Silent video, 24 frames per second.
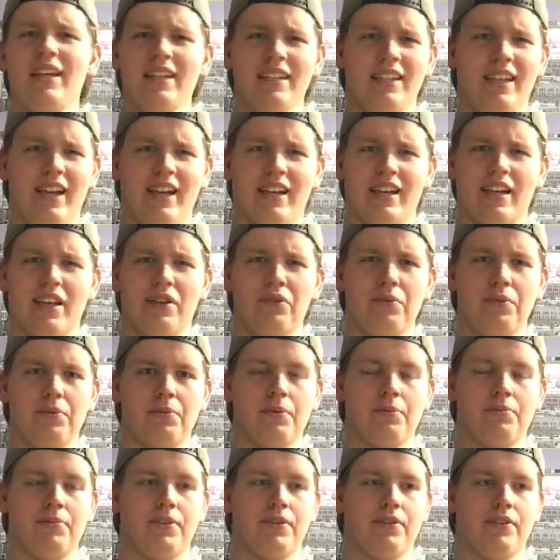yeah, I can't
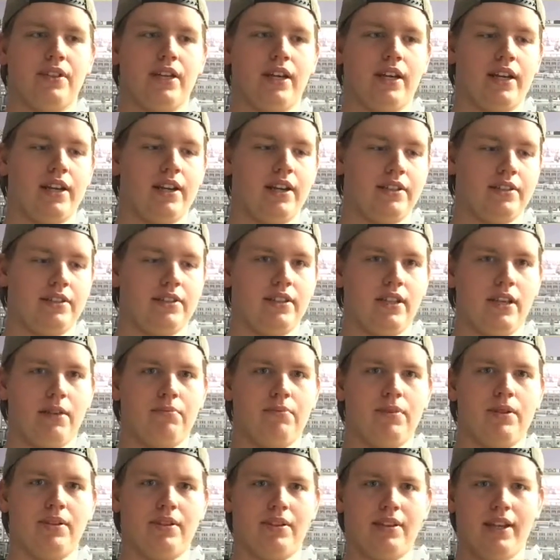remember that guy's name,
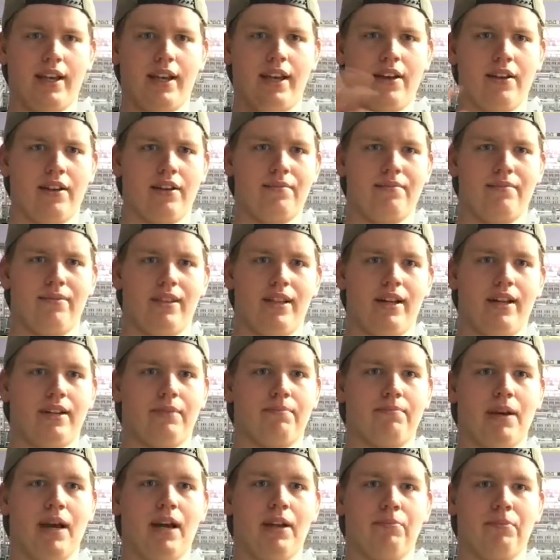but they had a
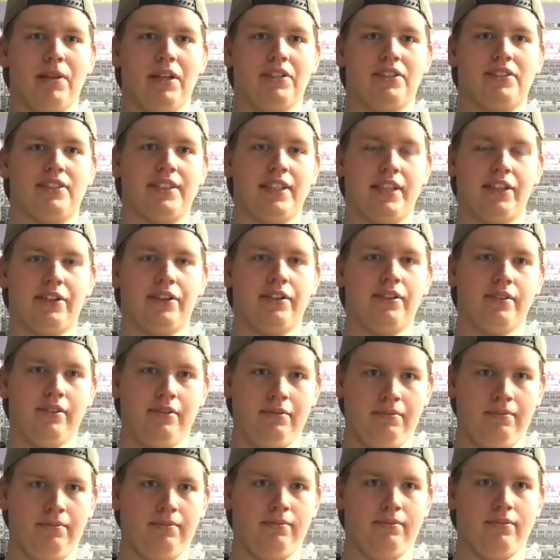like Batman cereal,
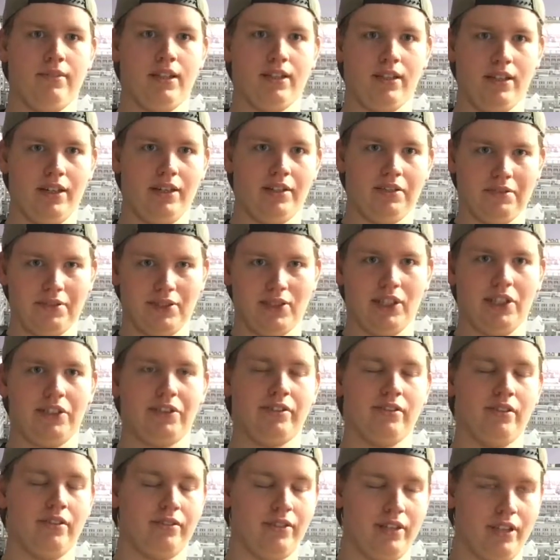not like
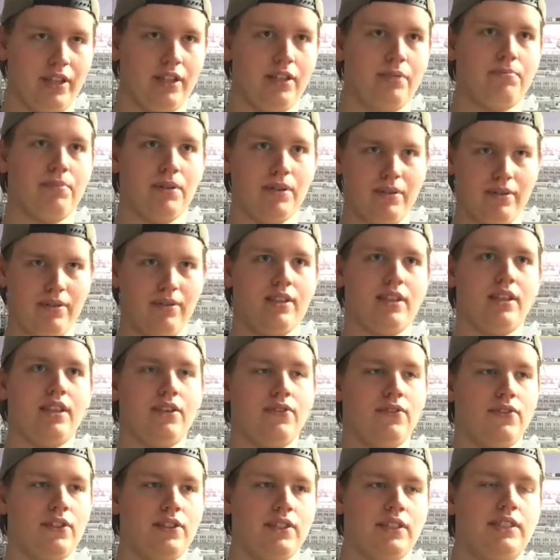cereal you eat, but
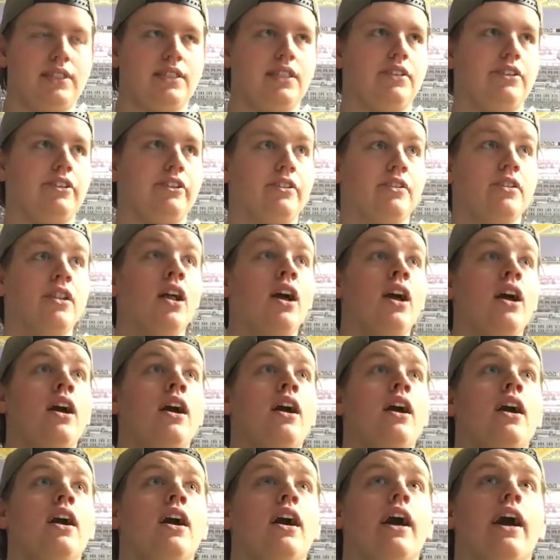TV cereal.
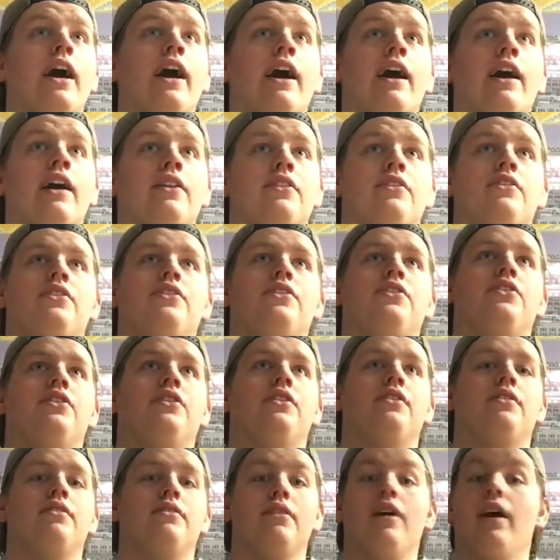And
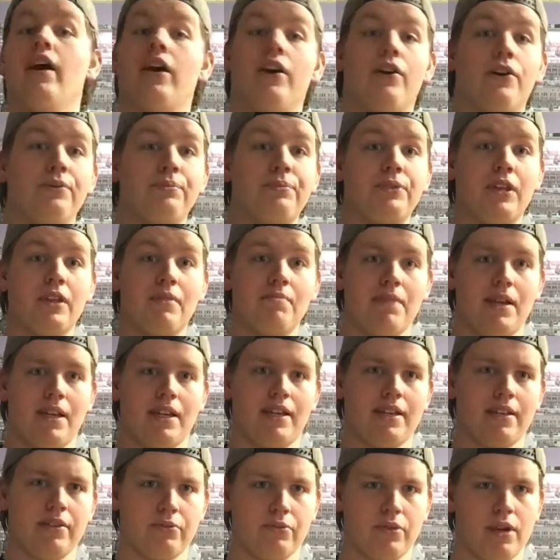I hope they
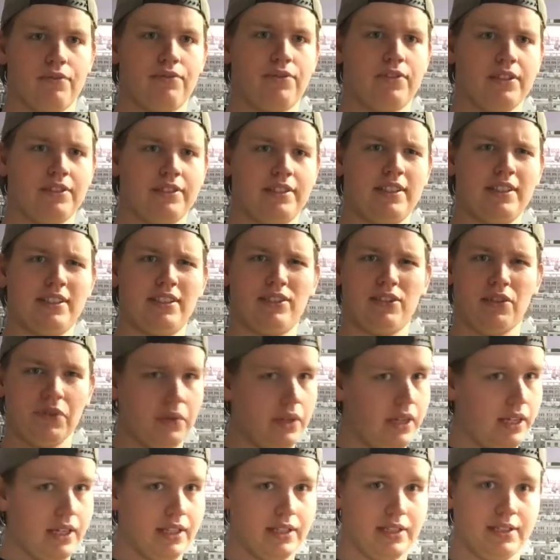make references
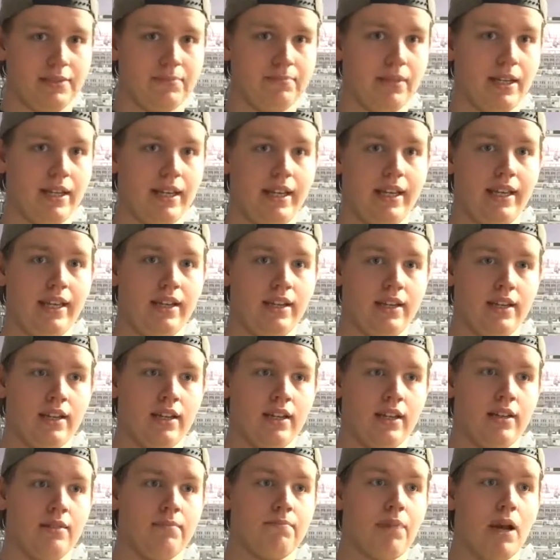to as many
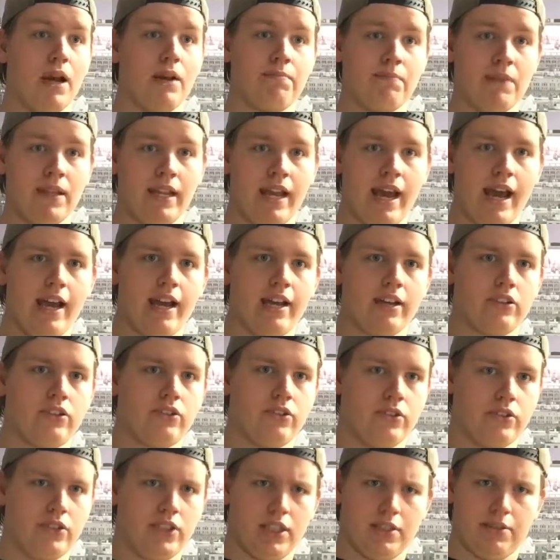Batman
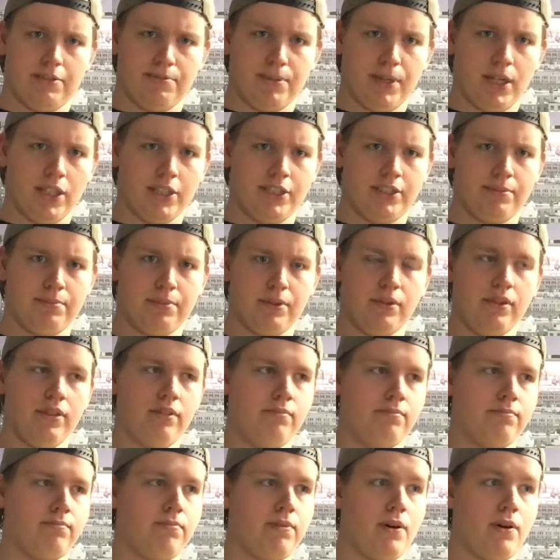actors as possible.